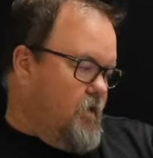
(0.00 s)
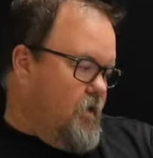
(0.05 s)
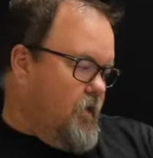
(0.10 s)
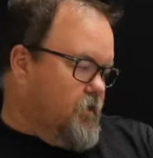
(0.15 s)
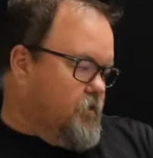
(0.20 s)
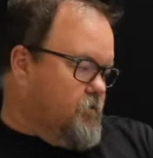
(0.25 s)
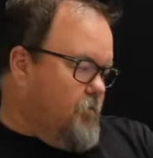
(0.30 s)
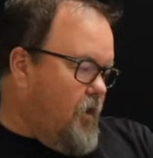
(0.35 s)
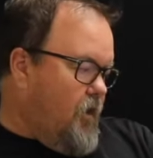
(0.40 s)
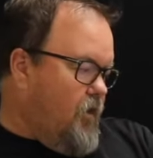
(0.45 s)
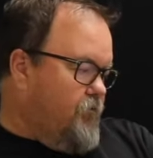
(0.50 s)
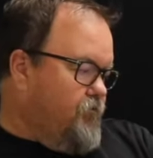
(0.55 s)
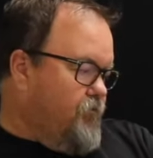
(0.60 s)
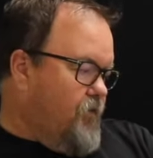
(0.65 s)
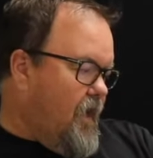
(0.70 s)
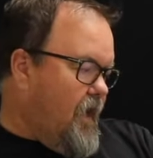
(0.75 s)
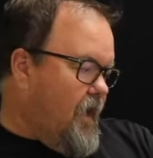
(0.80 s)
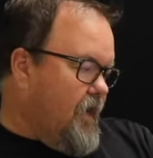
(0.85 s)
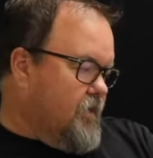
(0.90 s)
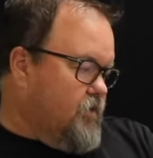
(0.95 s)
And as a matter of
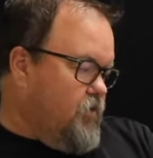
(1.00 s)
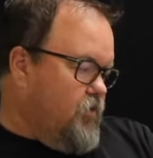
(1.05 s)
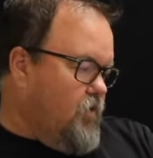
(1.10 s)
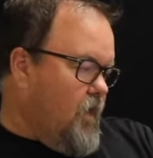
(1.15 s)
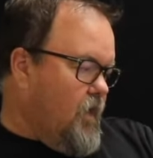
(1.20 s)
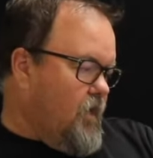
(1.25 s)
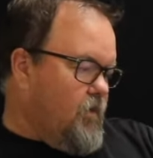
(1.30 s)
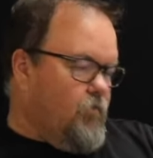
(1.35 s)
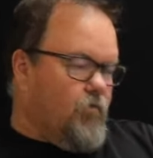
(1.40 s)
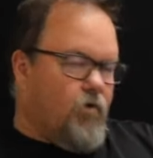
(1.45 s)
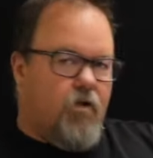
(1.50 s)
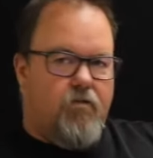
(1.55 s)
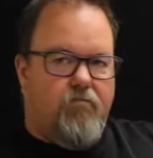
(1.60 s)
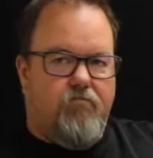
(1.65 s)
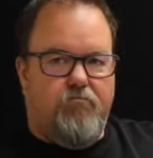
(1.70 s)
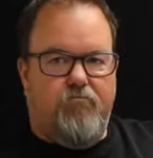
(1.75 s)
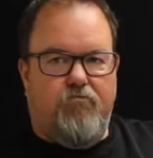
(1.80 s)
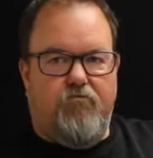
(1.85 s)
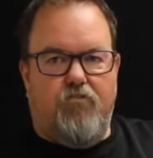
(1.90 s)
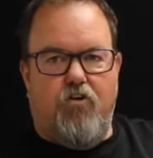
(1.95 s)
fact, you're not going to run
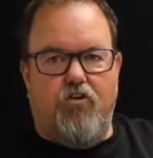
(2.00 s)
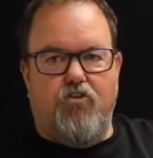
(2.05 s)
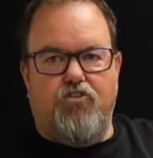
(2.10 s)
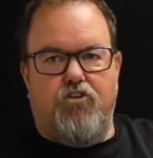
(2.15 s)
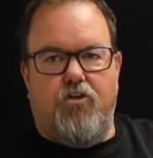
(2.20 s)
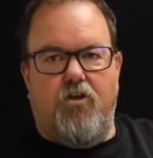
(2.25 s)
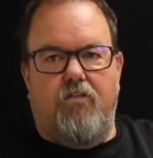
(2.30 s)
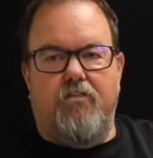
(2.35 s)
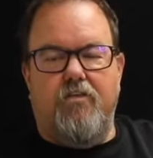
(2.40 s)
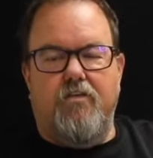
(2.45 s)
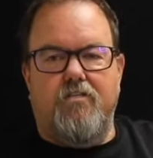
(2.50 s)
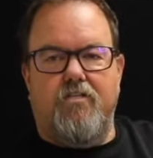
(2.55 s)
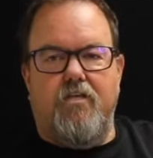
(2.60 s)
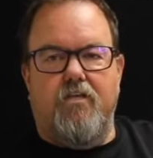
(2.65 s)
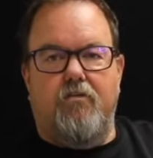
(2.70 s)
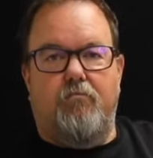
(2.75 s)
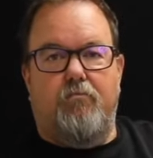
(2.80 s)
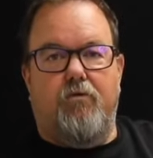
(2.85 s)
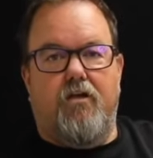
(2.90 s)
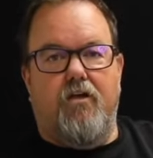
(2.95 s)
conversion on this
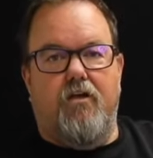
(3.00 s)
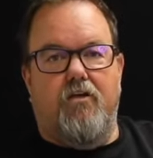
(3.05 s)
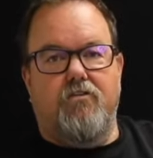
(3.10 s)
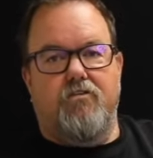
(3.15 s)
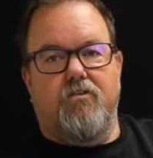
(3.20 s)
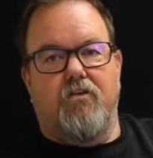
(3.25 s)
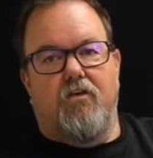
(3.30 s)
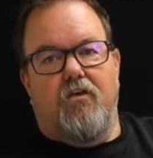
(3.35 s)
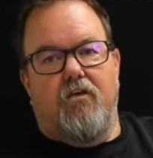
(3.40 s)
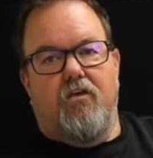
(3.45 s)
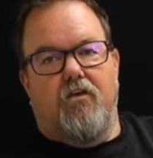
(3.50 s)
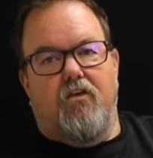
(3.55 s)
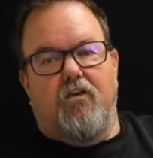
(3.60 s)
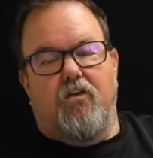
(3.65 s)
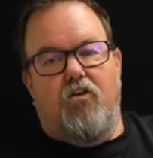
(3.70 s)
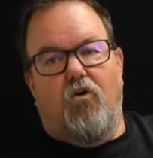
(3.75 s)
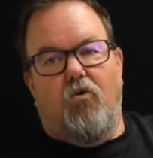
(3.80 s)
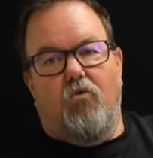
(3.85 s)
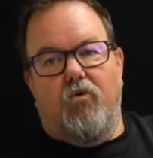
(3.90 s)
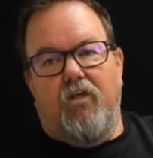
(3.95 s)
either because
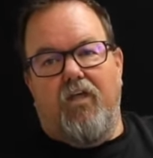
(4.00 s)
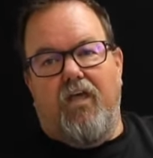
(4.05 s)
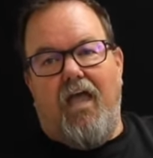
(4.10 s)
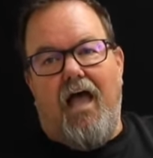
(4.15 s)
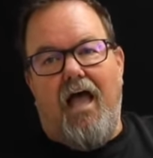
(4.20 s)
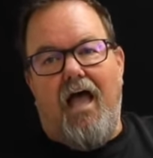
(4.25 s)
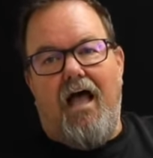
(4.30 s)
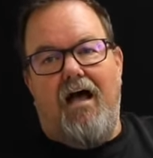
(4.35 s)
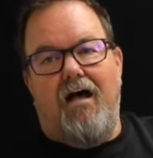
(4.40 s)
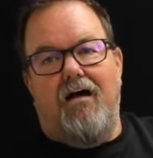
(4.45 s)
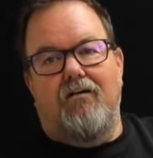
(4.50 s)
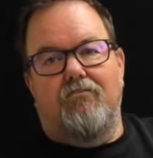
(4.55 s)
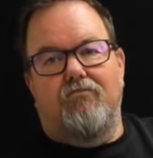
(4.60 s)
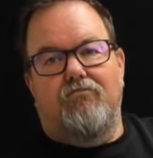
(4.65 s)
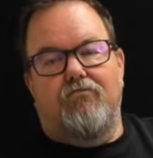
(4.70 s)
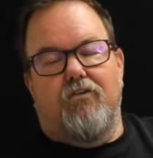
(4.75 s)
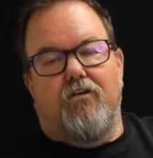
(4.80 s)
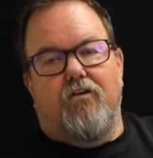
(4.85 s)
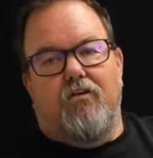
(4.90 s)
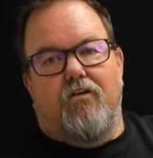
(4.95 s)
you don't really
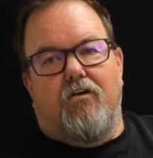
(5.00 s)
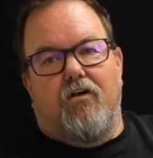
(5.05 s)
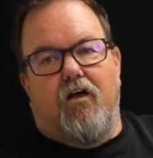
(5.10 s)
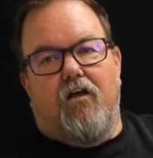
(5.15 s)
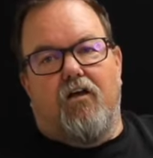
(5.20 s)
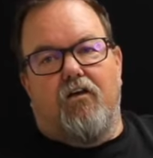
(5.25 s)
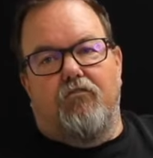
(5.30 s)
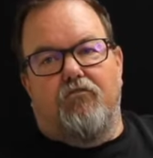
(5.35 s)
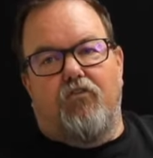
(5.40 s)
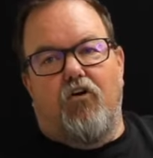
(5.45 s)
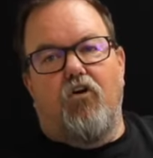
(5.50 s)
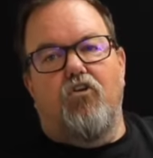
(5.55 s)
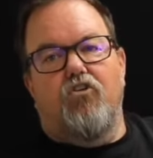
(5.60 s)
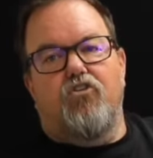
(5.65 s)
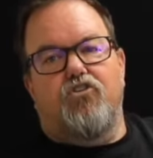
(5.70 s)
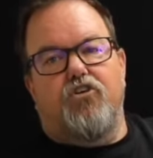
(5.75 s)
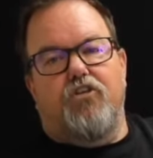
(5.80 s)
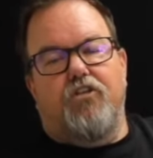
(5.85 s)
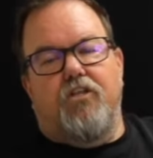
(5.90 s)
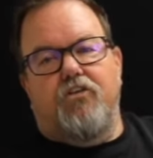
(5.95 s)
have a
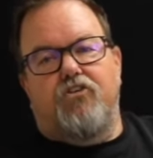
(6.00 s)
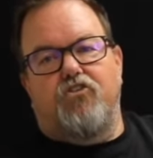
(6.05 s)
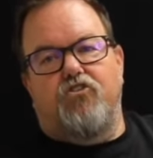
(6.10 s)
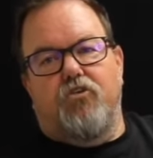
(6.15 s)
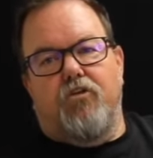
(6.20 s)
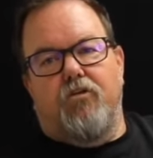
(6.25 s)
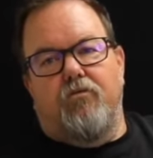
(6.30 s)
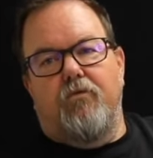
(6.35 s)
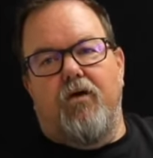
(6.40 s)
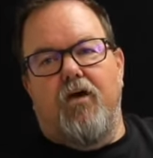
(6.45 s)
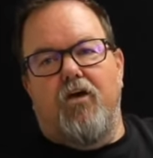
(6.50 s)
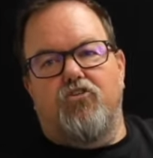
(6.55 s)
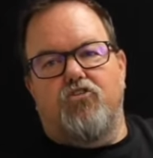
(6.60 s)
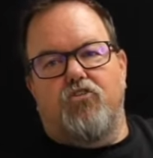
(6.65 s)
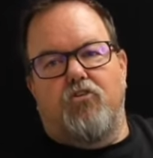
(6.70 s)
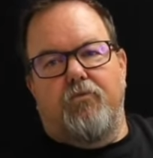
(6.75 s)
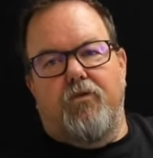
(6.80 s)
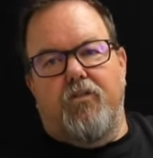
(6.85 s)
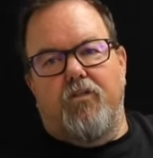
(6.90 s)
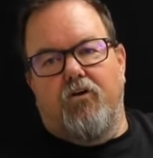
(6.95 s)
conversion that you can
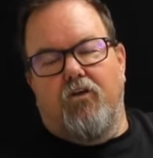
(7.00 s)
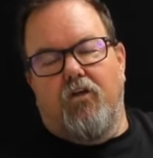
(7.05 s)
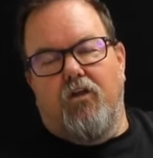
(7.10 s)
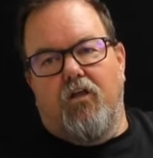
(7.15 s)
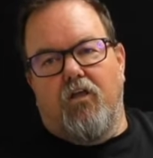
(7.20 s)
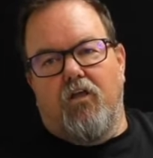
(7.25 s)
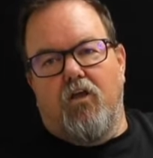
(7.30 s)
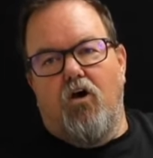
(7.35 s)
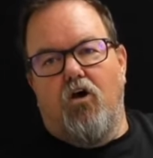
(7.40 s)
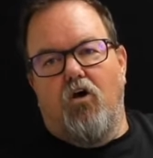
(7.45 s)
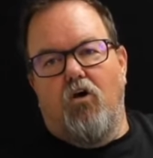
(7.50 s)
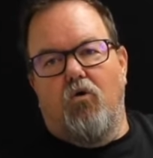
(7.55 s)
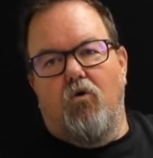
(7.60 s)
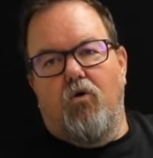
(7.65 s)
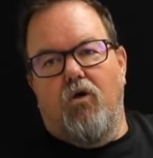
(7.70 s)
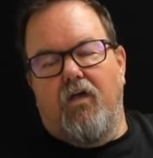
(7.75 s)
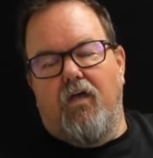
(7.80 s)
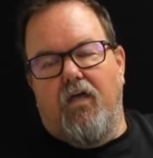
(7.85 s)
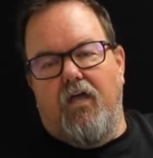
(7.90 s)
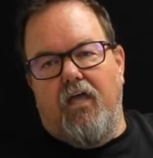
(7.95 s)
measure. I mean, they're going to
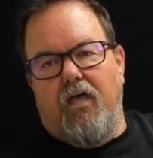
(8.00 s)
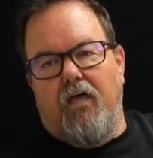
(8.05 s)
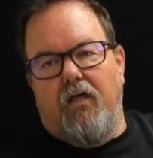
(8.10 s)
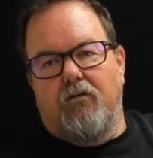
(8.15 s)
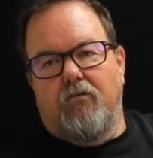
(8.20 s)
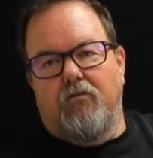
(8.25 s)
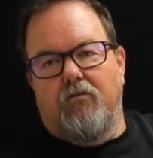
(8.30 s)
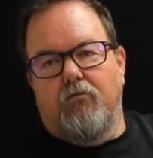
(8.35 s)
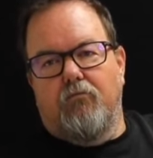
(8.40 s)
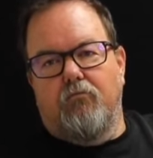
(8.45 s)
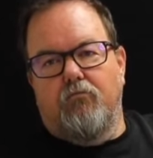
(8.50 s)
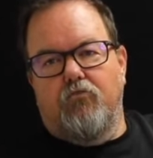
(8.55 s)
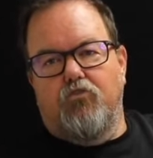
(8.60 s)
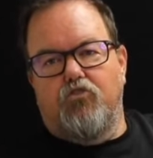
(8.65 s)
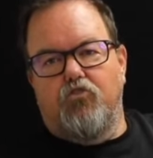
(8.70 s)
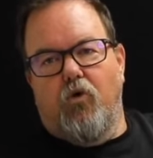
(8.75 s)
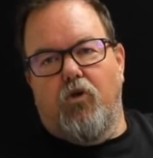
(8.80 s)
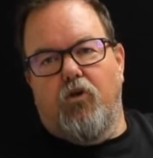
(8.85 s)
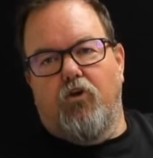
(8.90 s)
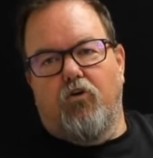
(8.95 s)
go and
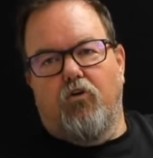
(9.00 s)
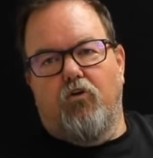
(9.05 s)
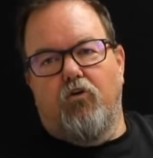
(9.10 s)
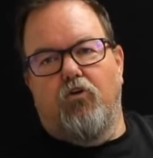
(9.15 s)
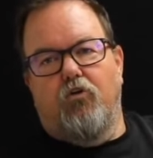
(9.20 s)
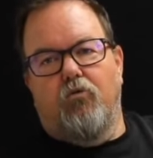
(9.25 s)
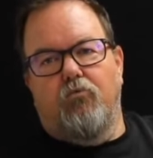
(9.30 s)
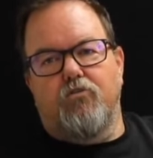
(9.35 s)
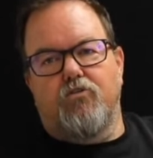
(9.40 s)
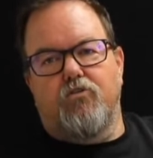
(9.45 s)
join your group.